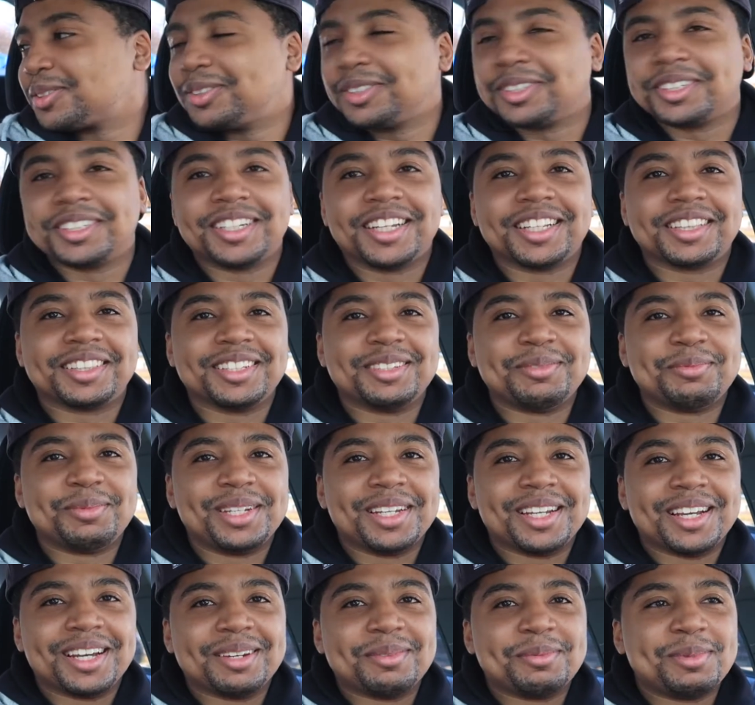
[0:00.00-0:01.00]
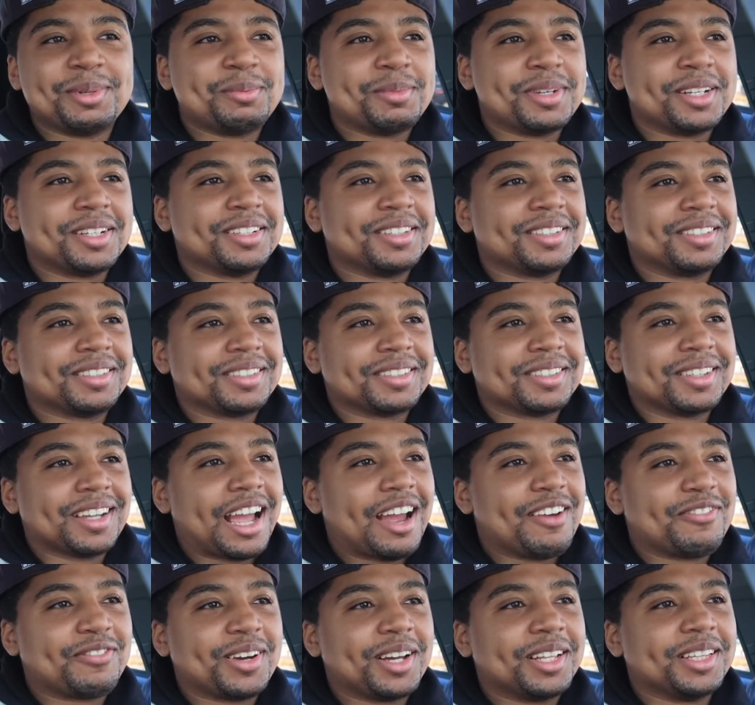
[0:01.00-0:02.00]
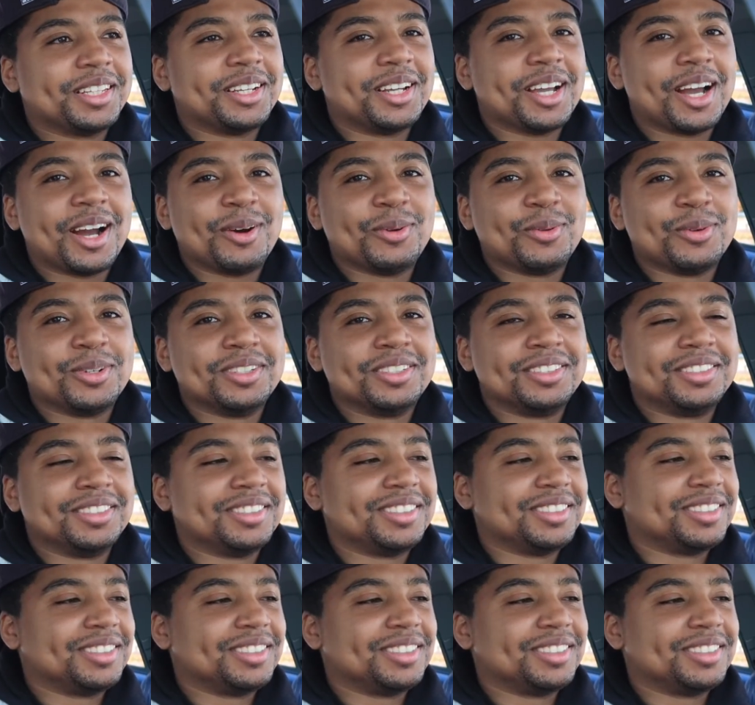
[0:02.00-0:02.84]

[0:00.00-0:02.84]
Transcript: look at that thing behind me, man. I finally got one.